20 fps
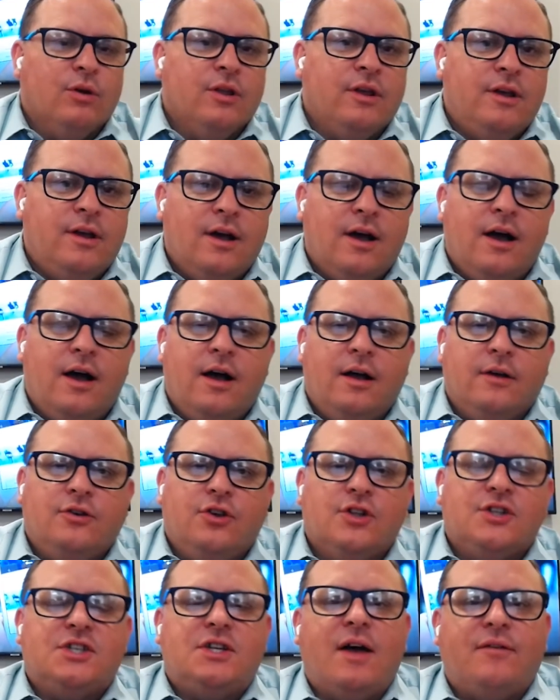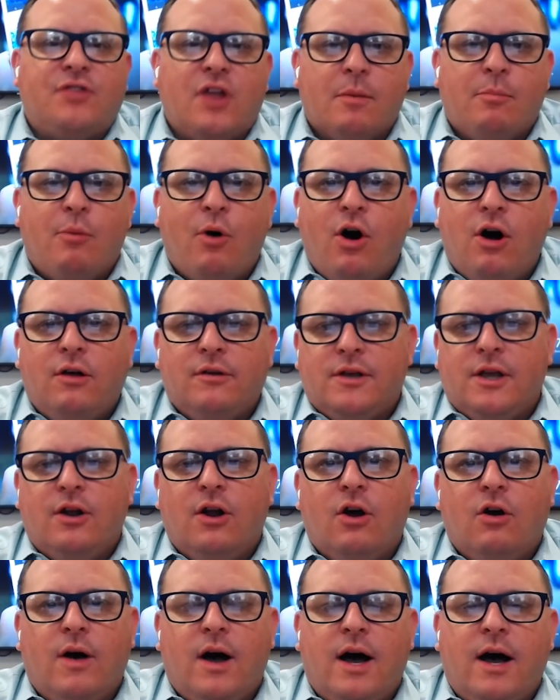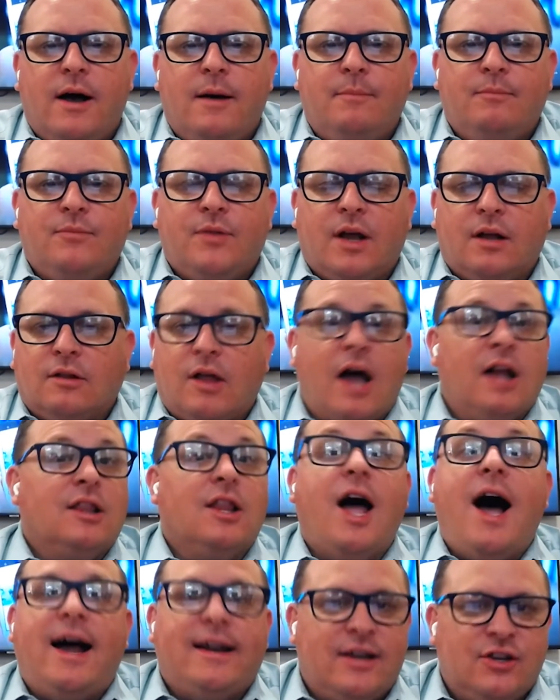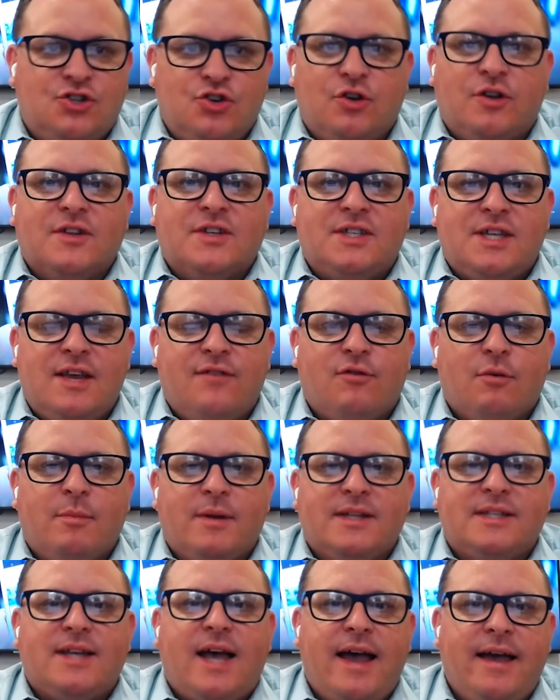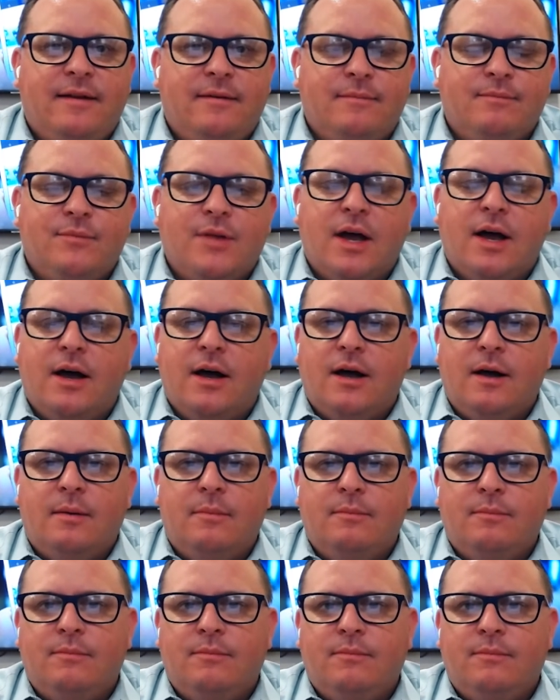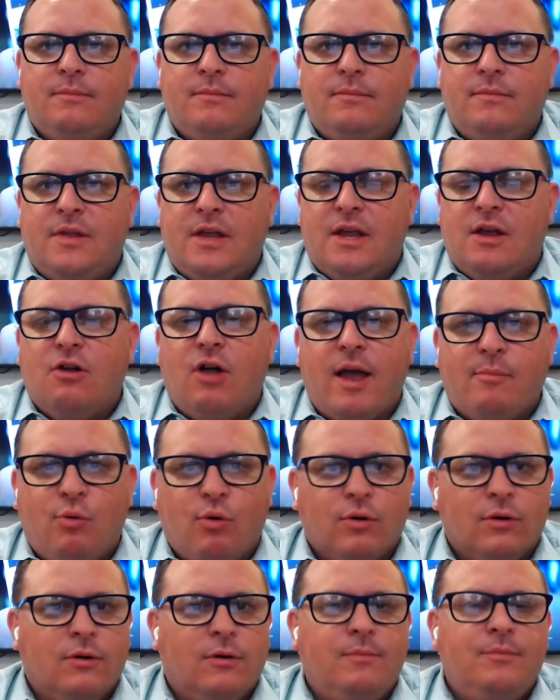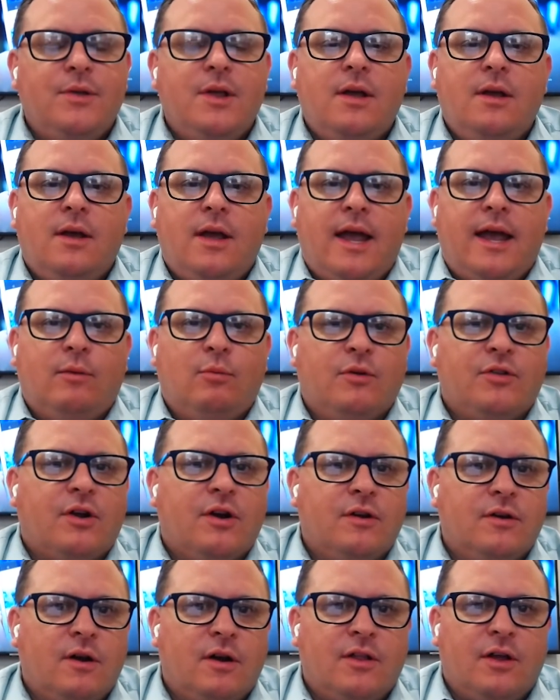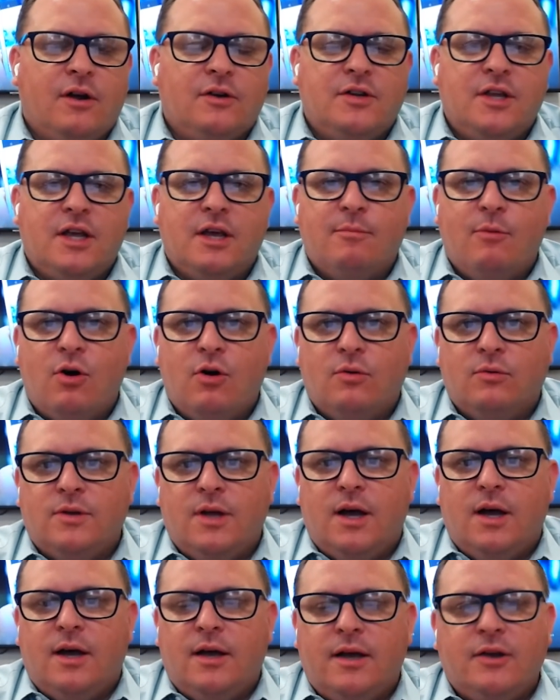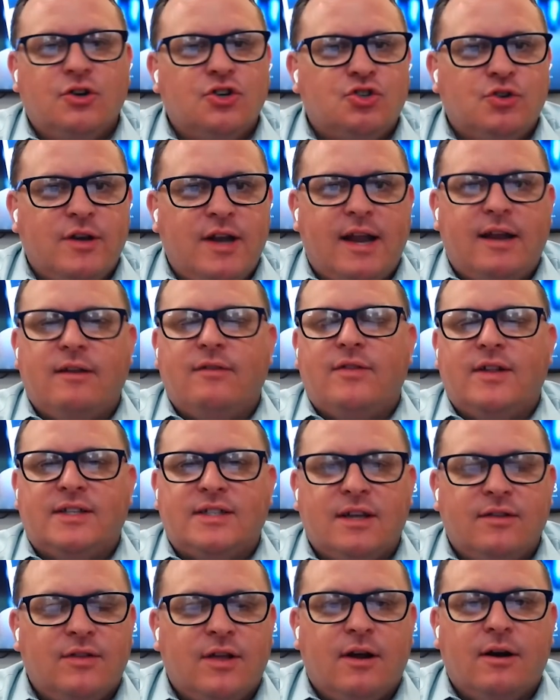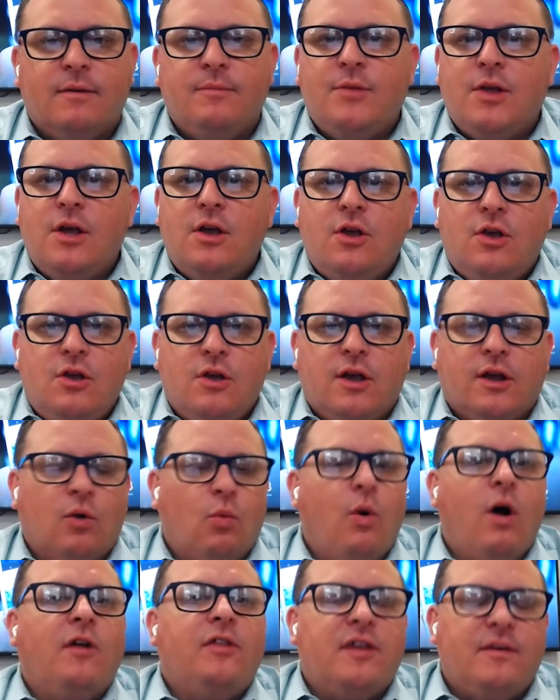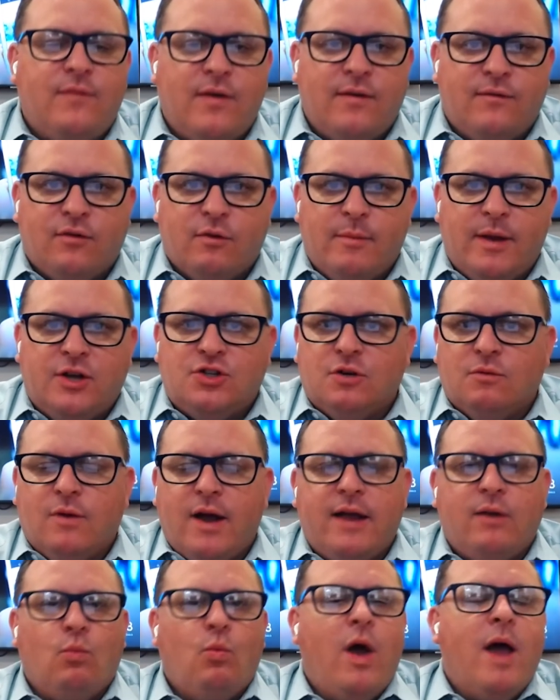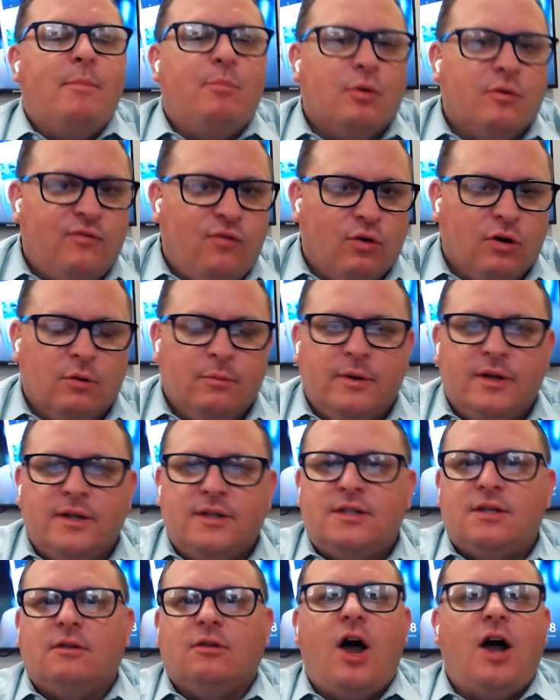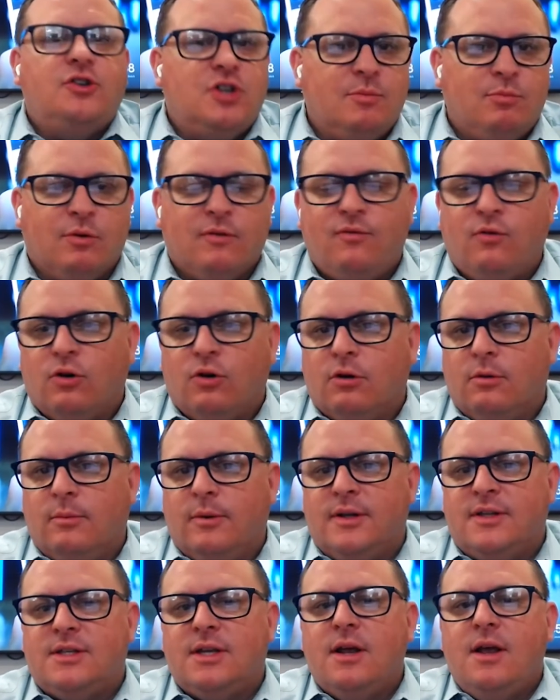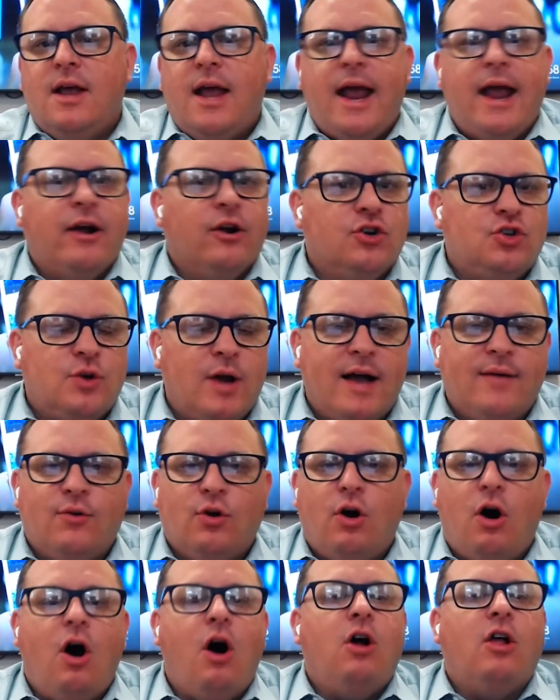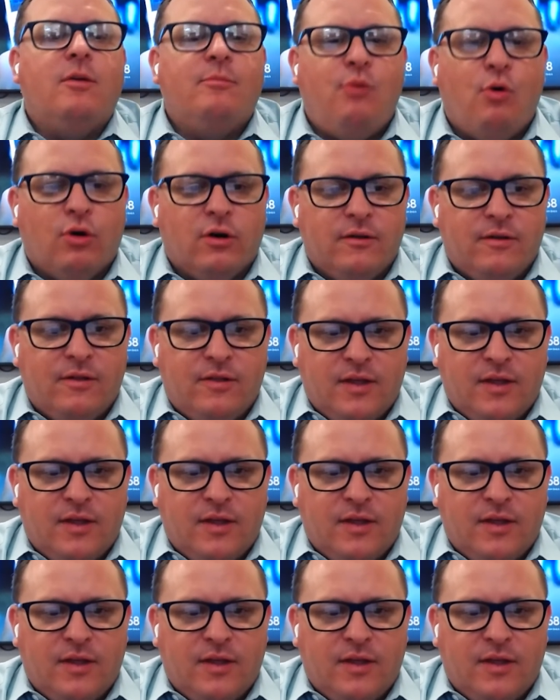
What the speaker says: really good stuff there, Paul. A lot, as you can see from inside the client portal and with our DMO industry data that's in there, you get a wealth of information, right? Web performance, lodging performance, air travel, all important